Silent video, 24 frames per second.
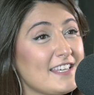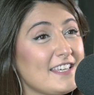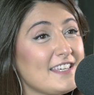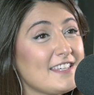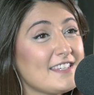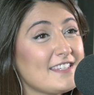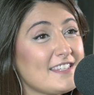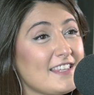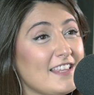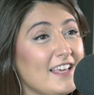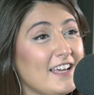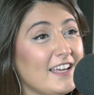
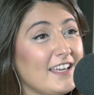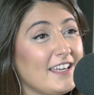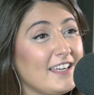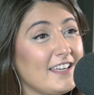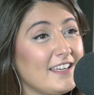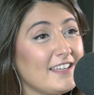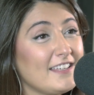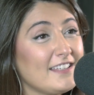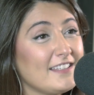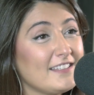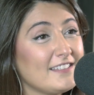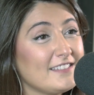is
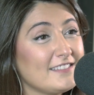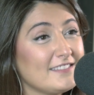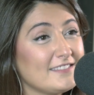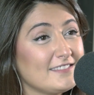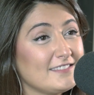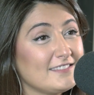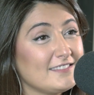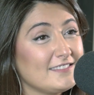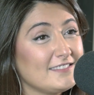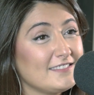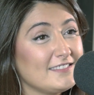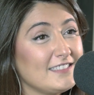like,
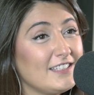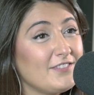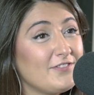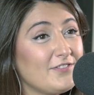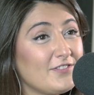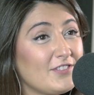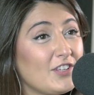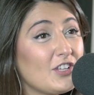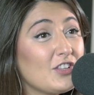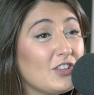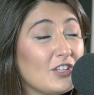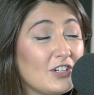if
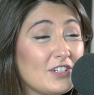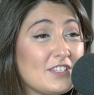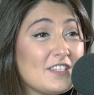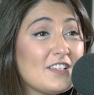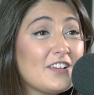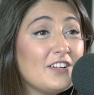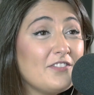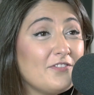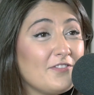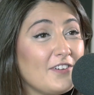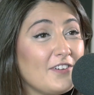looks could